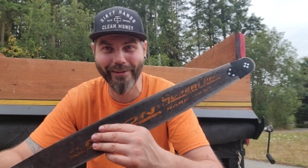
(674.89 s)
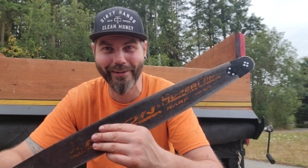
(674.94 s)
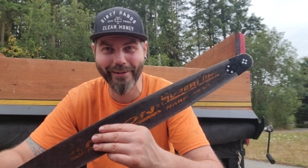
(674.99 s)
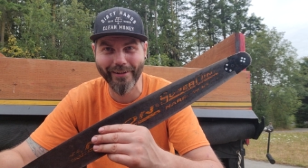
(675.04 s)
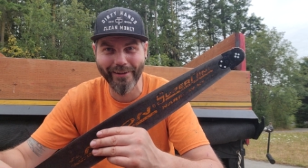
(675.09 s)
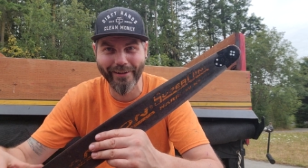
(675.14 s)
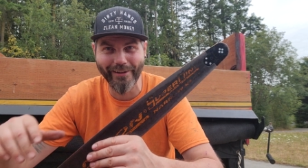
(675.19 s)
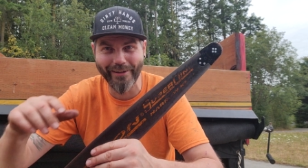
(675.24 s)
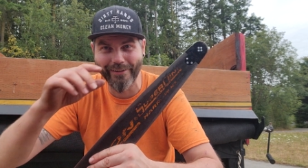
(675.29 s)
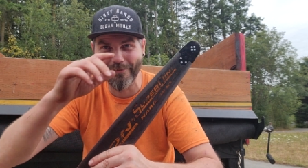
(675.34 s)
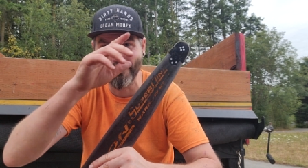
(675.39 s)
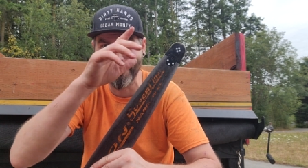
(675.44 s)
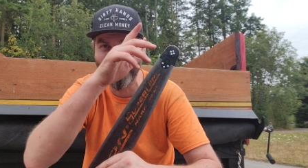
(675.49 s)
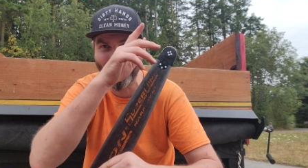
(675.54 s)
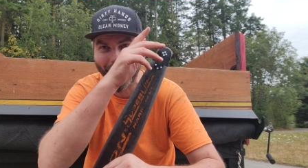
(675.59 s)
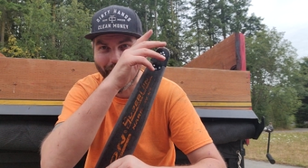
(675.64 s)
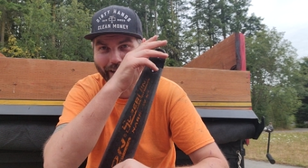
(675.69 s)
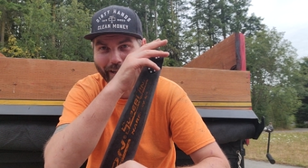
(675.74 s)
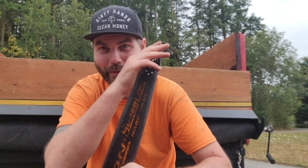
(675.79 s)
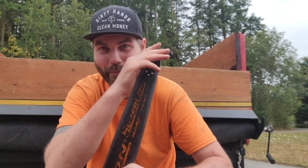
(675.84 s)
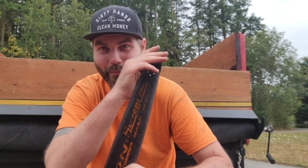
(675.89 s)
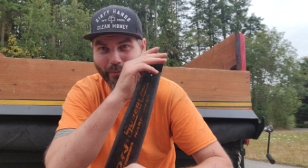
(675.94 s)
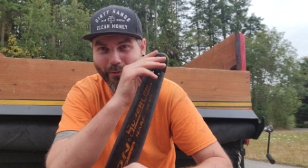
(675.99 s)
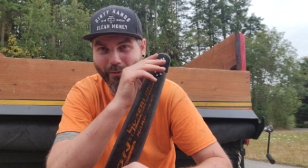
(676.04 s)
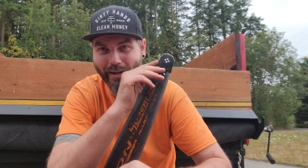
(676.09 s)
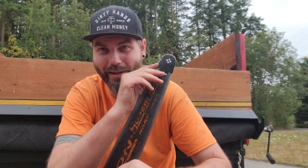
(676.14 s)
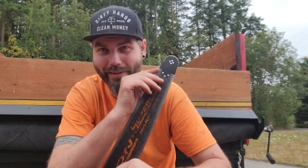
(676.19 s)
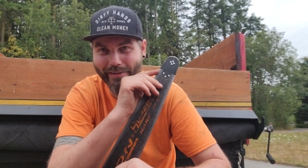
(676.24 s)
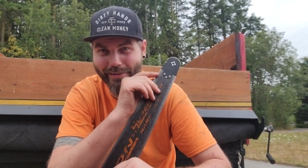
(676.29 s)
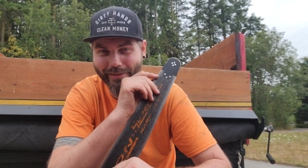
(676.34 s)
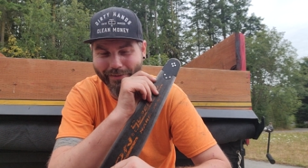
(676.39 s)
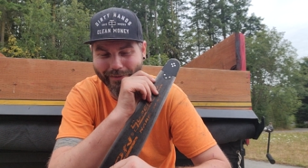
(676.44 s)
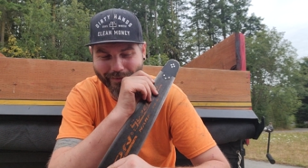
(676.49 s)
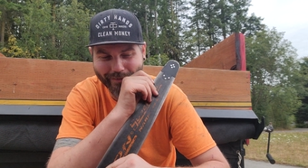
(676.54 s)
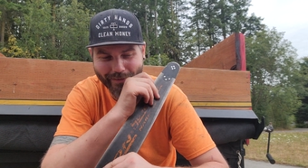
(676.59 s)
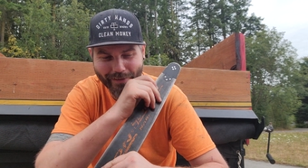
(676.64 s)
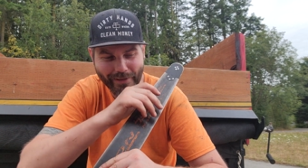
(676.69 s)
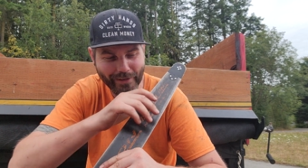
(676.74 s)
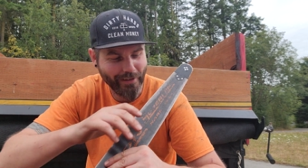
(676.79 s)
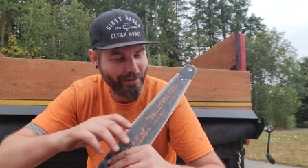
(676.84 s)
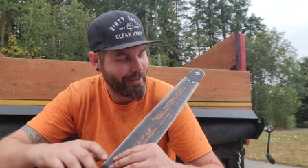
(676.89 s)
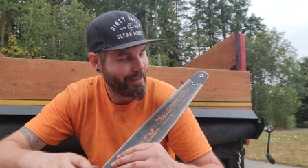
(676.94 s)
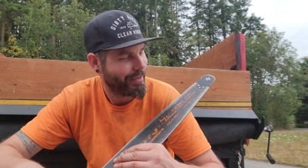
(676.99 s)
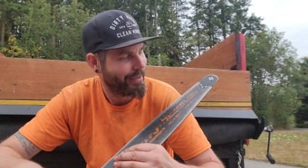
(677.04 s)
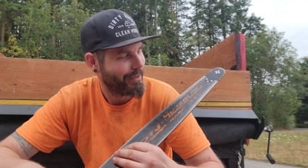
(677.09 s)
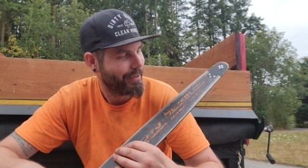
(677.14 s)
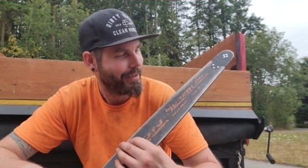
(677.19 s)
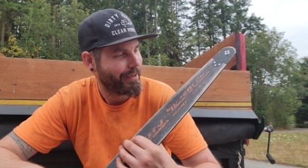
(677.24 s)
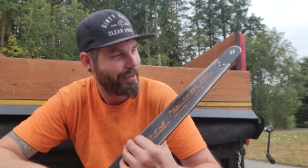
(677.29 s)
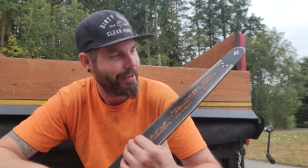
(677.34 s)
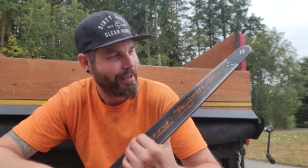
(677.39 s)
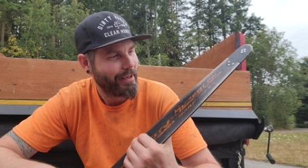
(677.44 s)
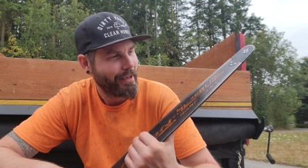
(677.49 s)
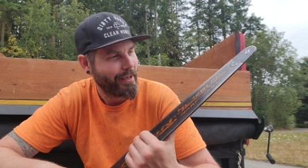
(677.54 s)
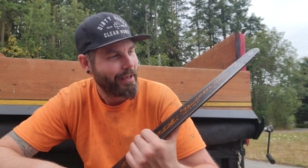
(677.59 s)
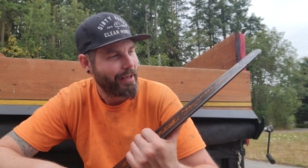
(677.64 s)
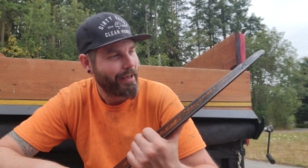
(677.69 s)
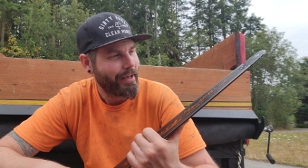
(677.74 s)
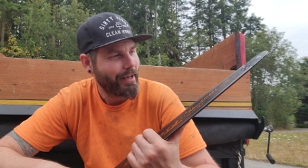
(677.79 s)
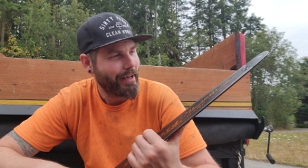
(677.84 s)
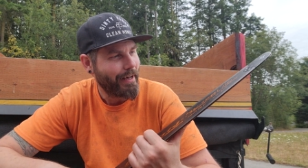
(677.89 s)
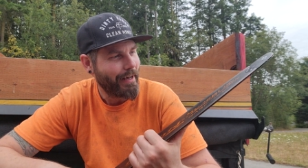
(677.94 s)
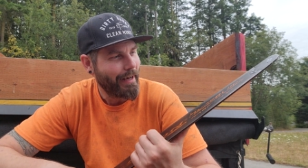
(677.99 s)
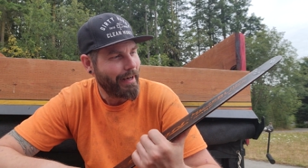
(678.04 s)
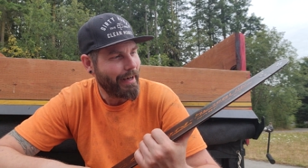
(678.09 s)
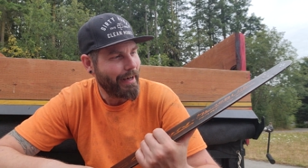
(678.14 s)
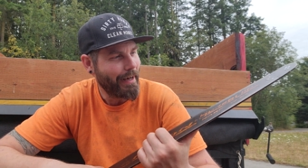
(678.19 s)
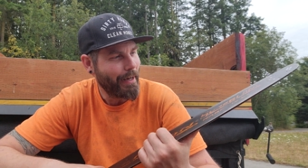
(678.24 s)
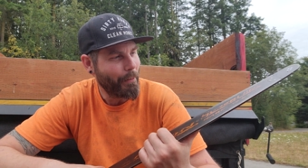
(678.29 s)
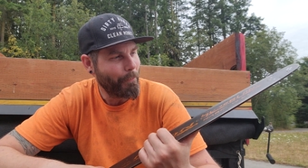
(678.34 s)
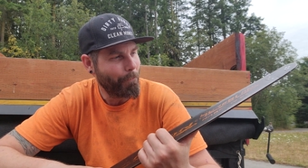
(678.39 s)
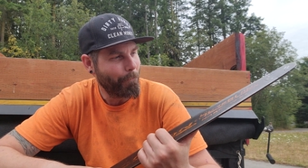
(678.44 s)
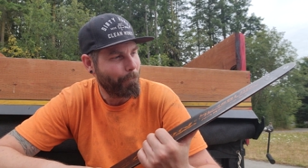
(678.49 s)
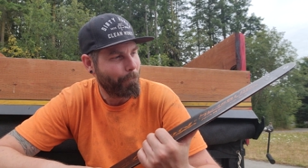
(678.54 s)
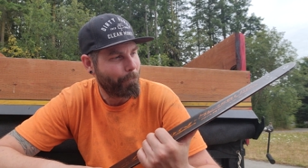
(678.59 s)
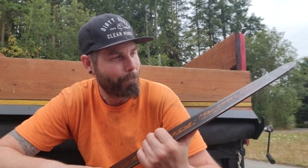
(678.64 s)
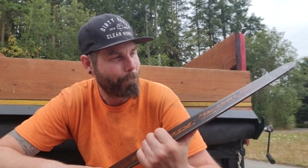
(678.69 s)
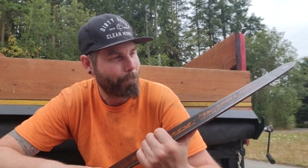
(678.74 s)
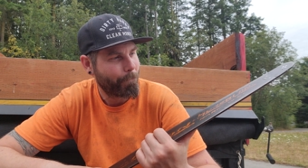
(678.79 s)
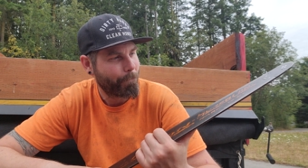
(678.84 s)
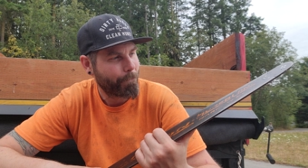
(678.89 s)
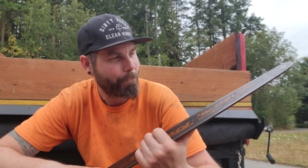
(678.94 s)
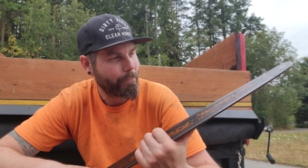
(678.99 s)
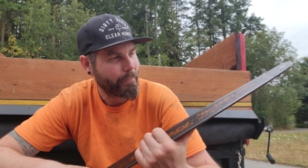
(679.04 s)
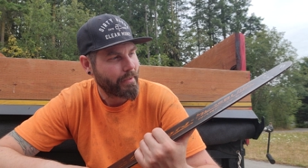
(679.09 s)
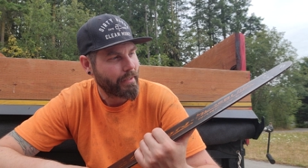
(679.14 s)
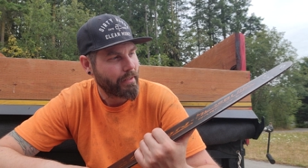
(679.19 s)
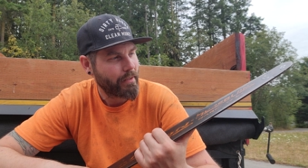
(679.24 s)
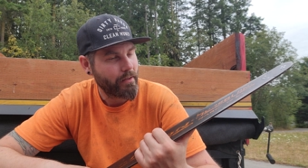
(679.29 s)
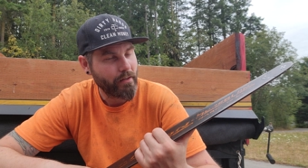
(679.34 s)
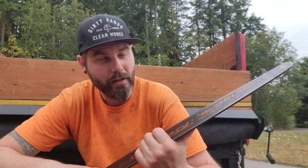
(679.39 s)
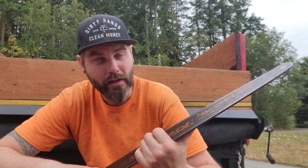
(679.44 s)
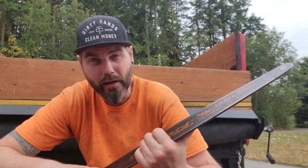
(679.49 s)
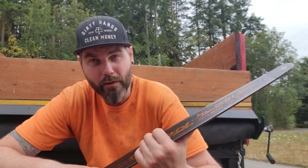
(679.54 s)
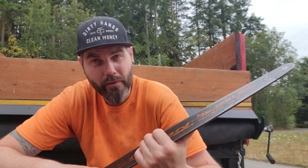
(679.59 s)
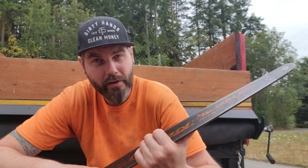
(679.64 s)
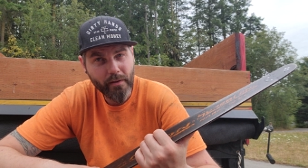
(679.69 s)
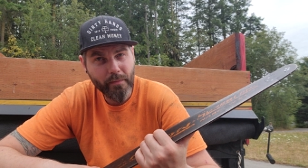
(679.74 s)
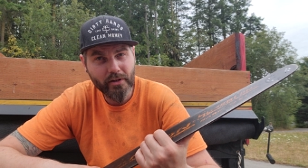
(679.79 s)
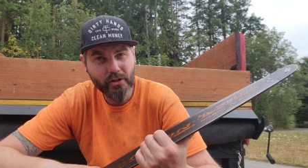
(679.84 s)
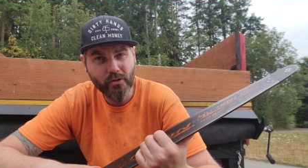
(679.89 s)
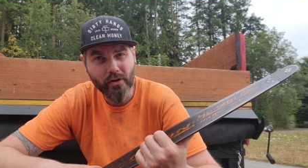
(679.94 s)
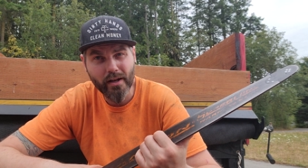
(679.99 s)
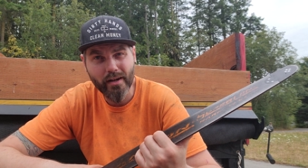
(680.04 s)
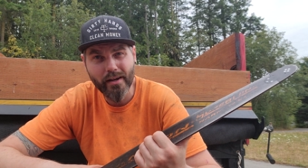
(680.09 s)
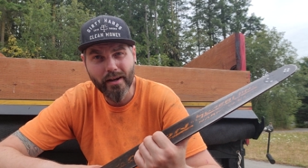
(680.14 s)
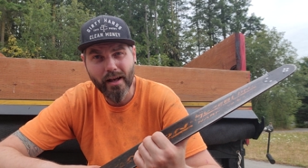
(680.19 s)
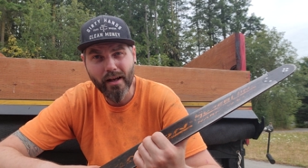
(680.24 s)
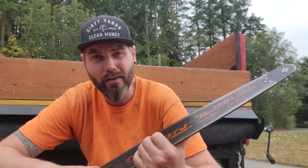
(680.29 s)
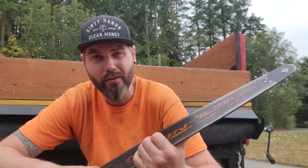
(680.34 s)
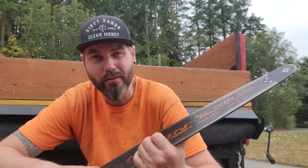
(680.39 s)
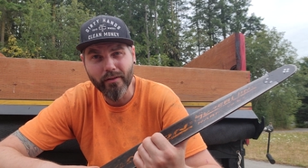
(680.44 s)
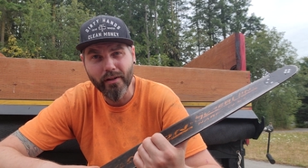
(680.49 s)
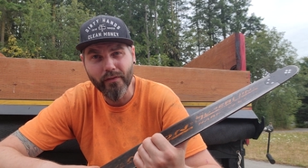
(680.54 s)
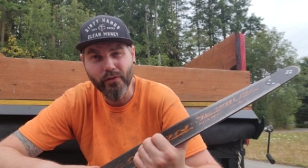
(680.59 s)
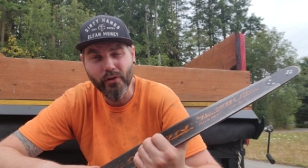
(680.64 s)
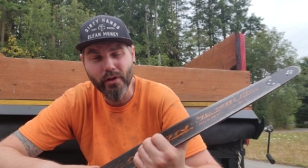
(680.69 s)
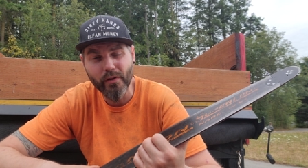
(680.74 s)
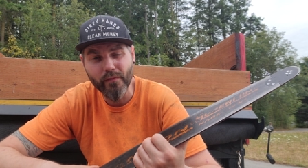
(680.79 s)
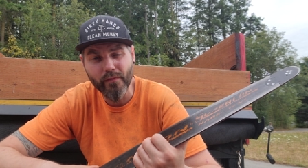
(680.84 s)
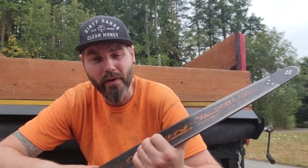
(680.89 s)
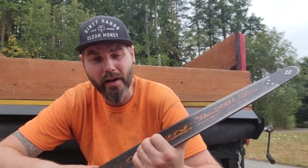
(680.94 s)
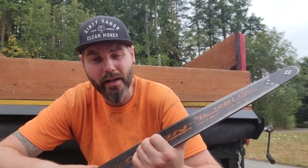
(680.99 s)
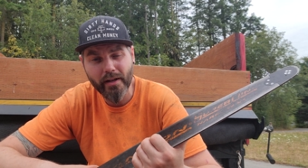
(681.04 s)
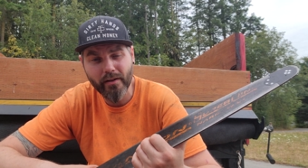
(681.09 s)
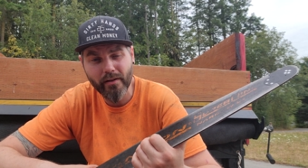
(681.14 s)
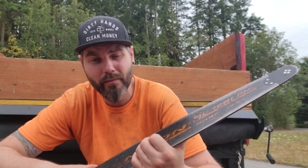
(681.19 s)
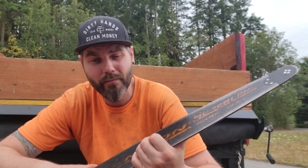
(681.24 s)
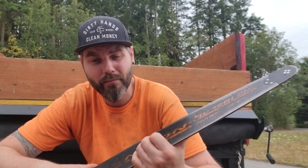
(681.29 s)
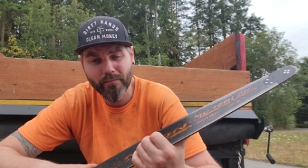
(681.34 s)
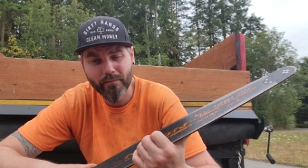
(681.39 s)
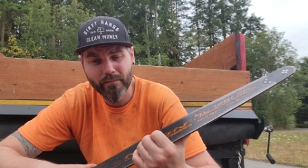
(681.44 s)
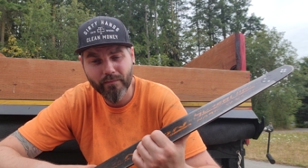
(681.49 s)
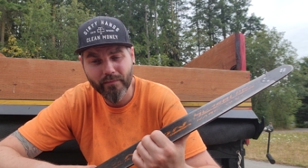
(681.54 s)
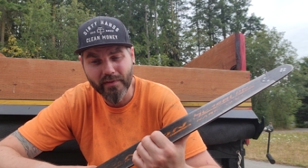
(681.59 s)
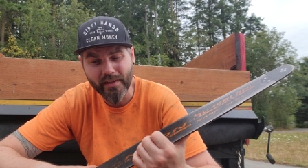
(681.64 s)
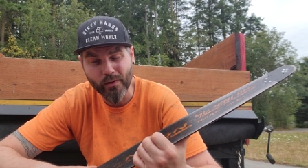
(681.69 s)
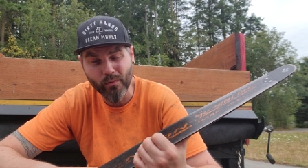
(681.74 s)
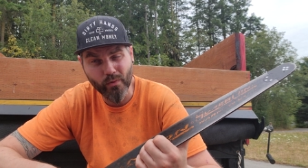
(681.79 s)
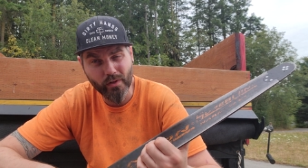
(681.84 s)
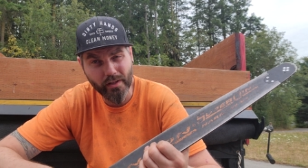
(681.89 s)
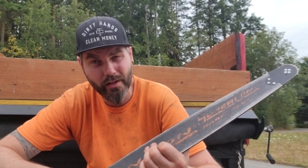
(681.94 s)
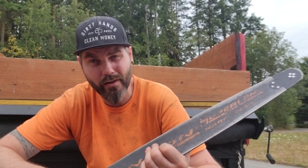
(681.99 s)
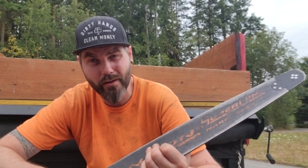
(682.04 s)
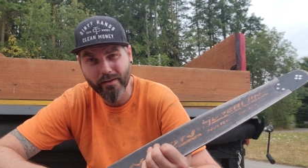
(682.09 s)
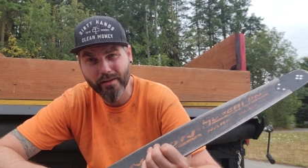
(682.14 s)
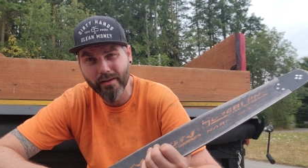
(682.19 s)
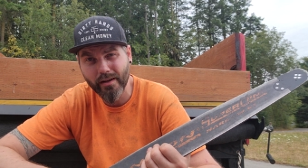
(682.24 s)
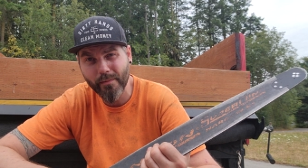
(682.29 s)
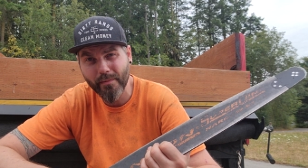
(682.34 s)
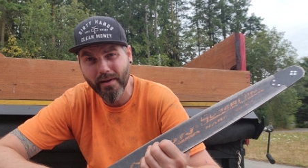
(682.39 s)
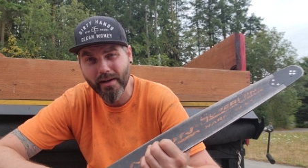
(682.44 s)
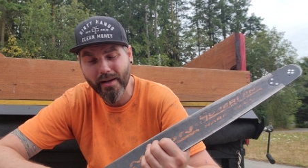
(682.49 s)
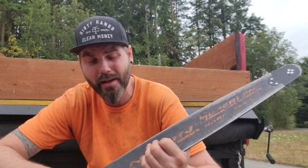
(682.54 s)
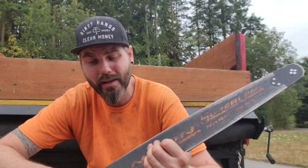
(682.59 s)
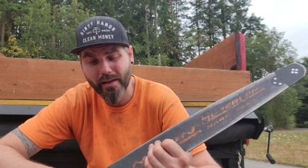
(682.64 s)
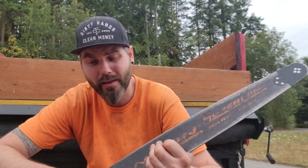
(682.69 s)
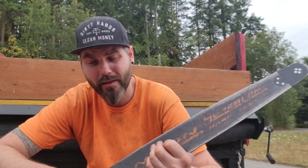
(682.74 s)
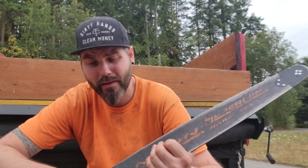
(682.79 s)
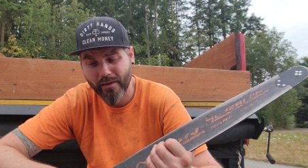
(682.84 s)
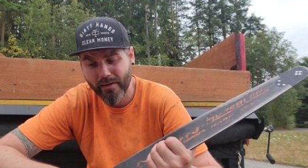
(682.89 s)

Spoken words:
My precious. I recommend trying it out. If you can find them, they're really hard to come by.